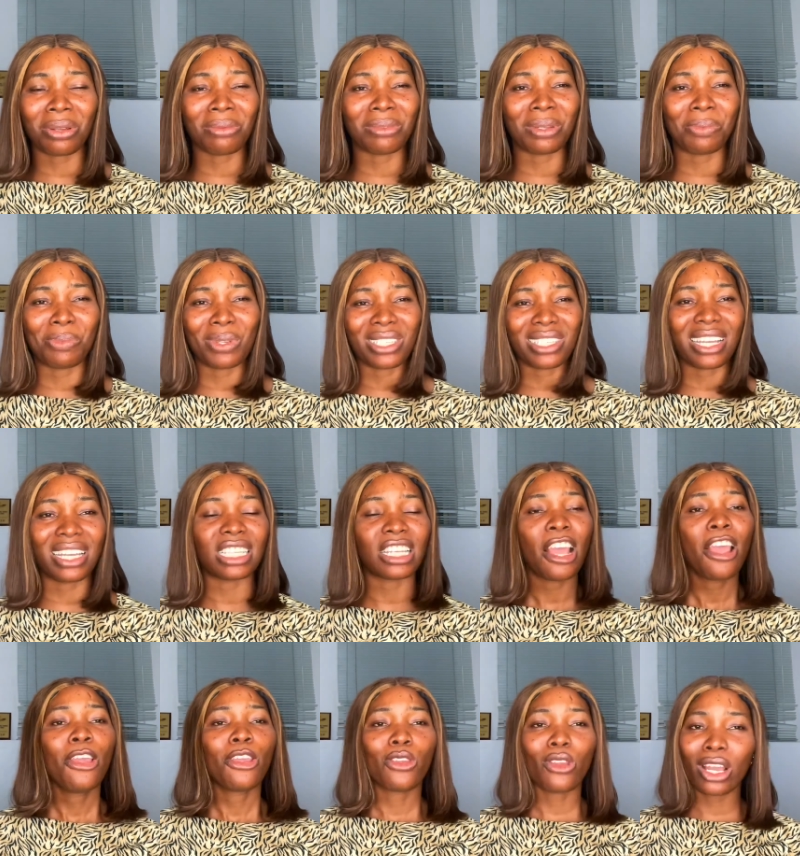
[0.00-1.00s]
something percent,
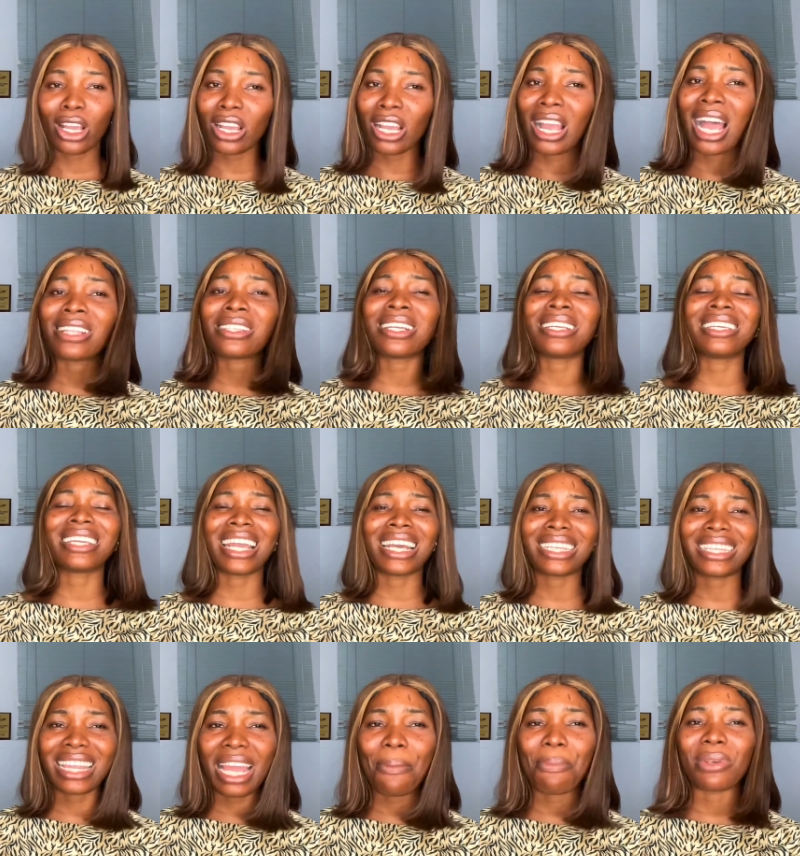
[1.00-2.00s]
you actually
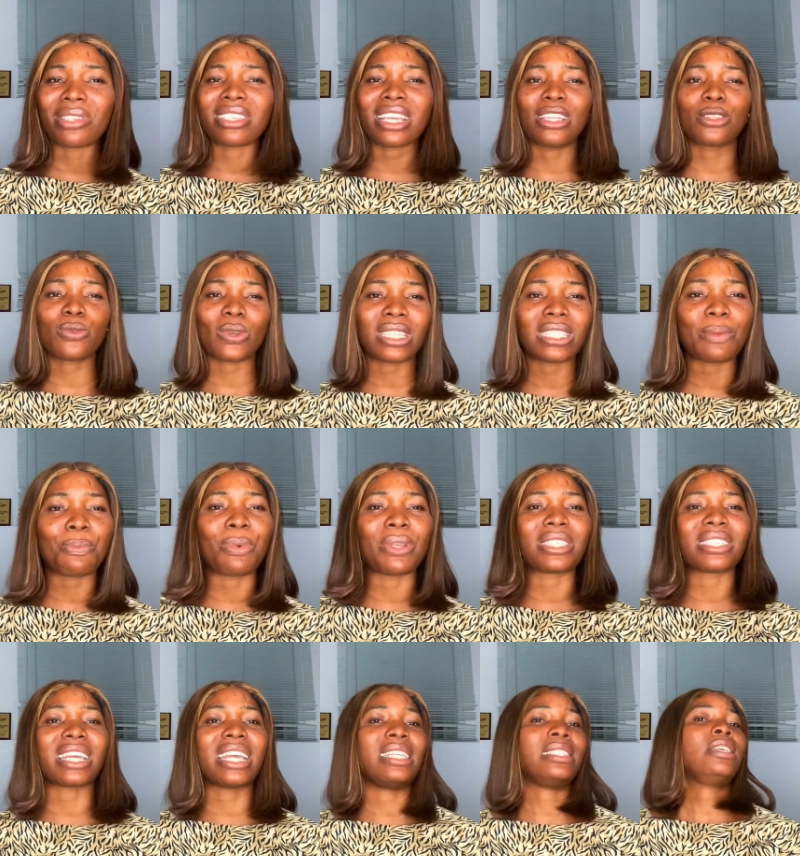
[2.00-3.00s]
get 10%,
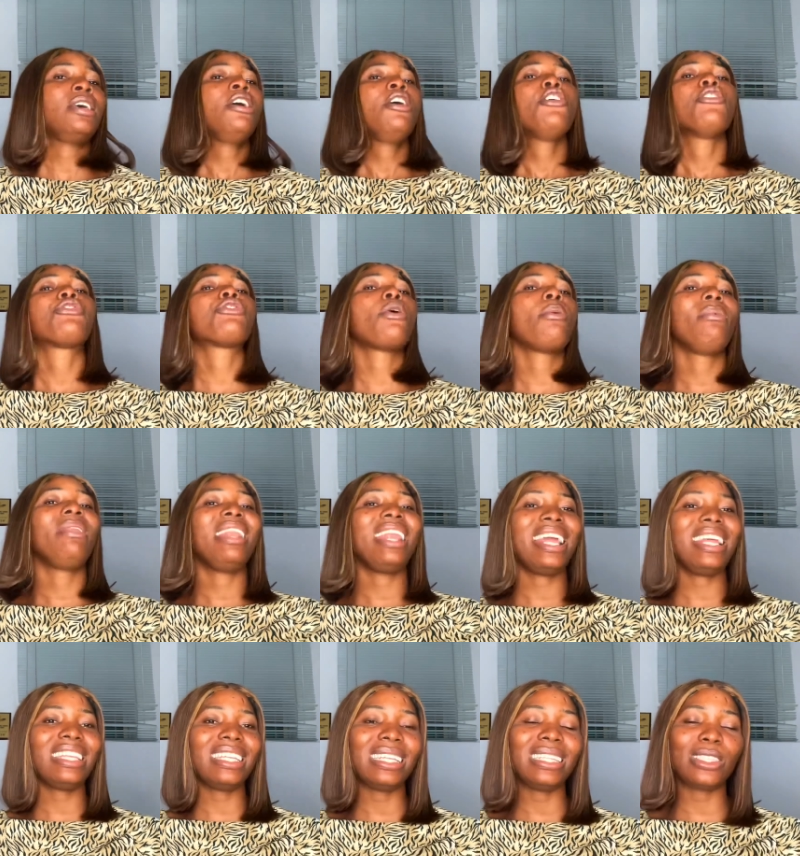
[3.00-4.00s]
20%, from
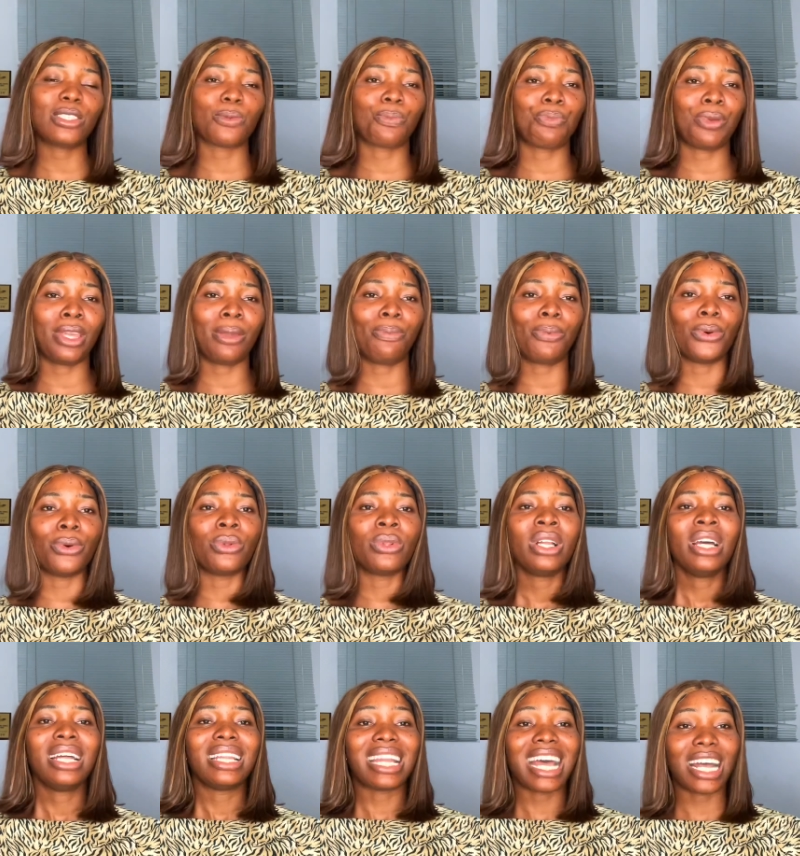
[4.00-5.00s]
lending to people
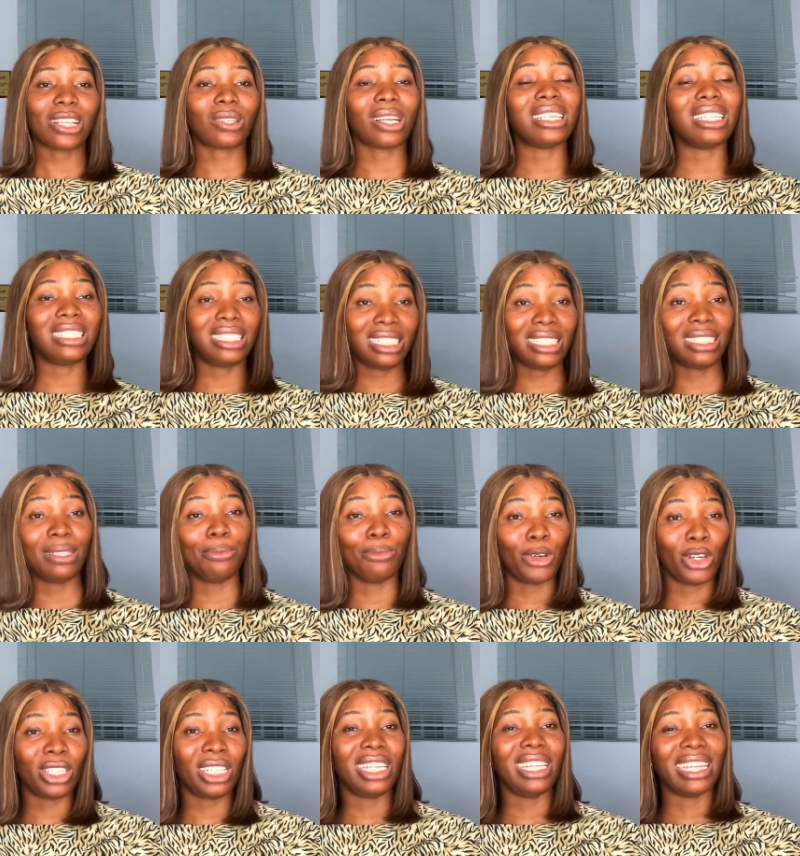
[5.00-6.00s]
that actually did the
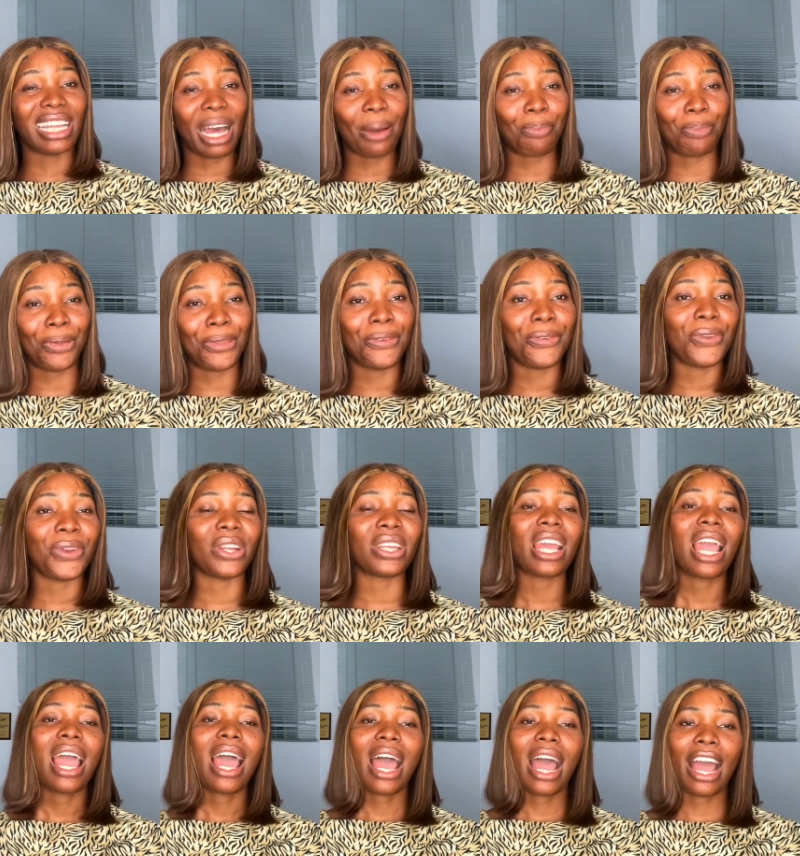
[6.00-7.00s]
money in that period
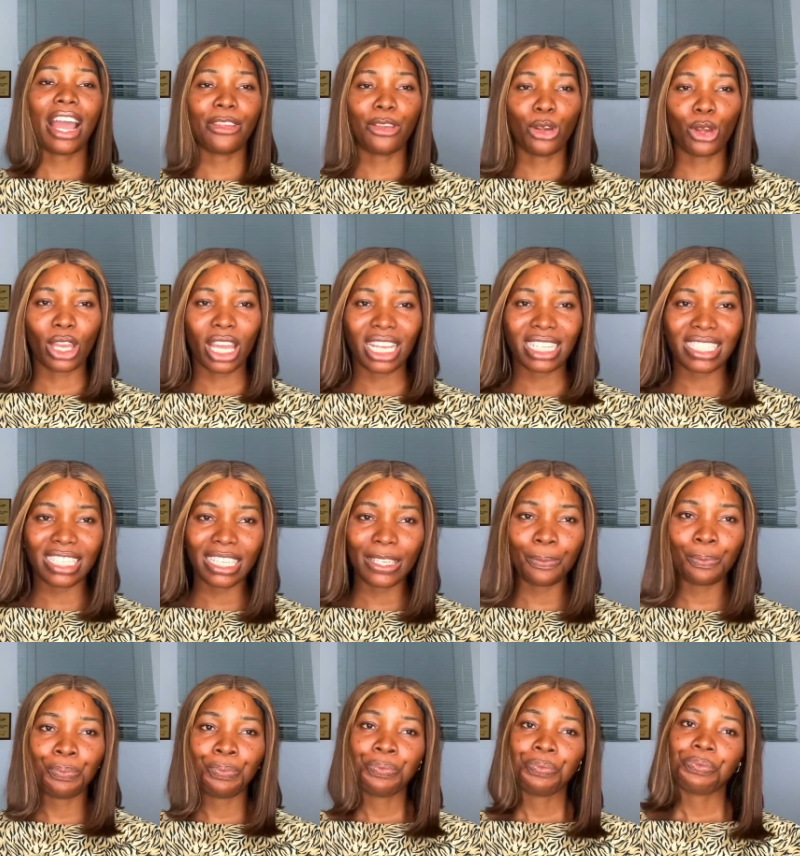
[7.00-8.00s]
and you're
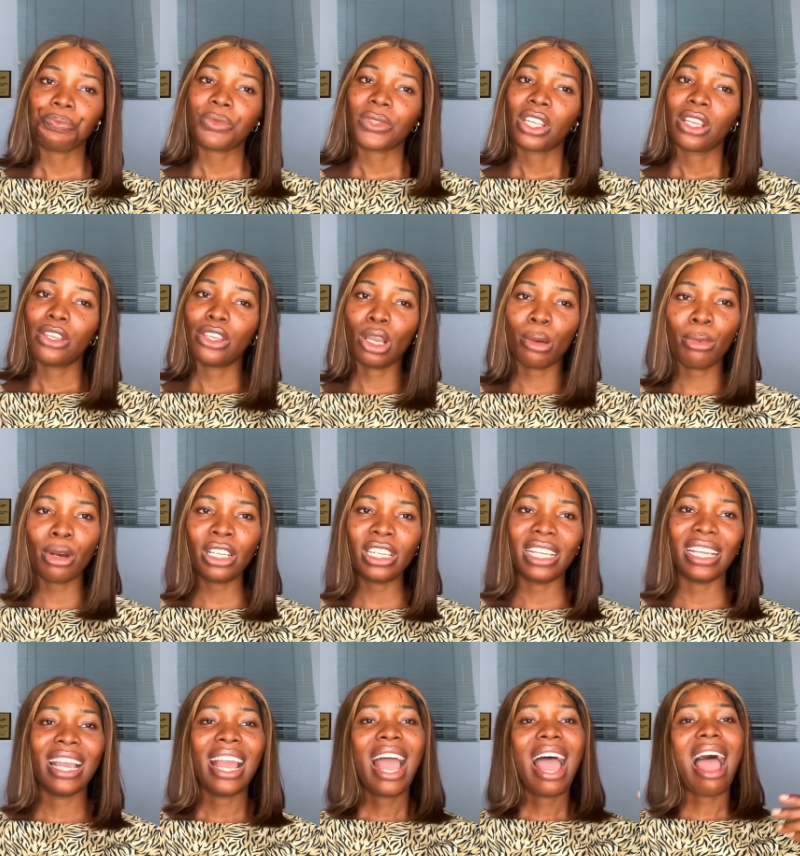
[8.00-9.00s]
getting your
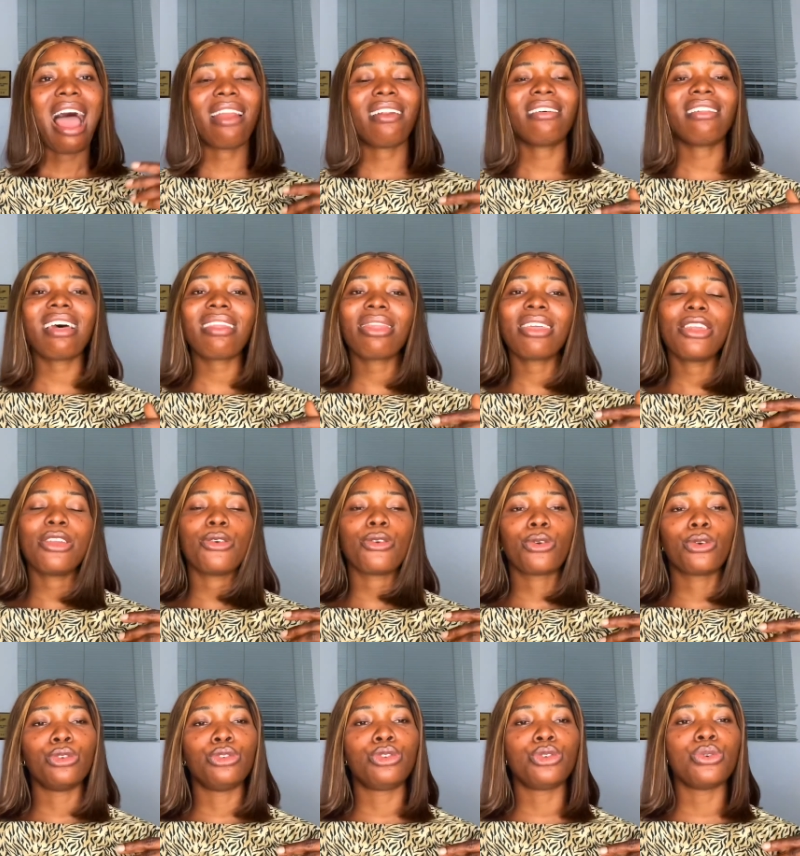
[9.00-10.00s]
money. Another thing you
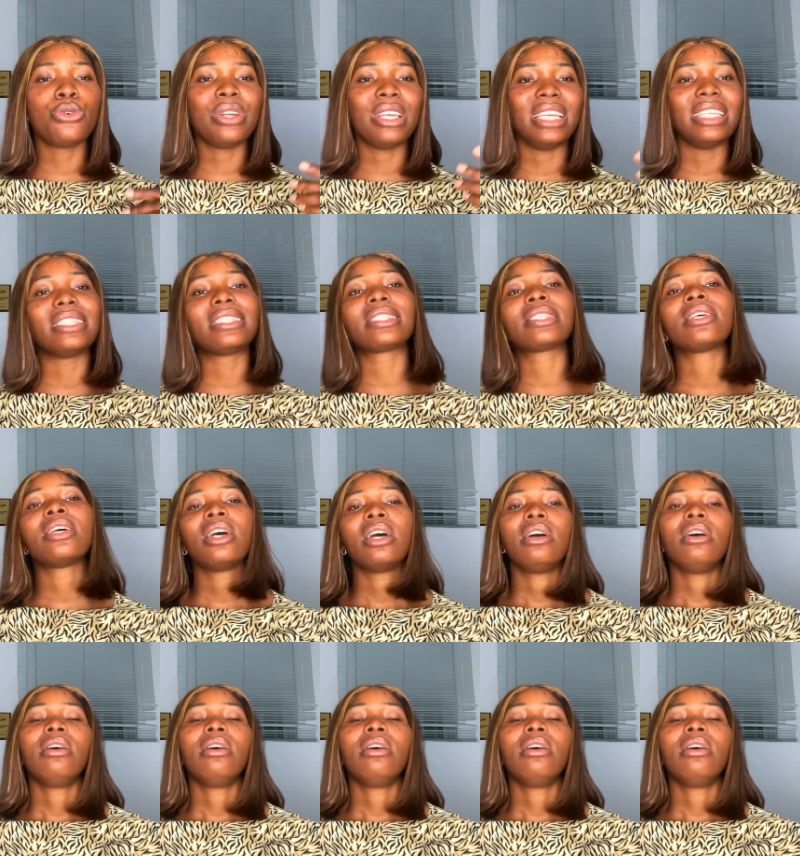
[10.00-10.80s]
could do is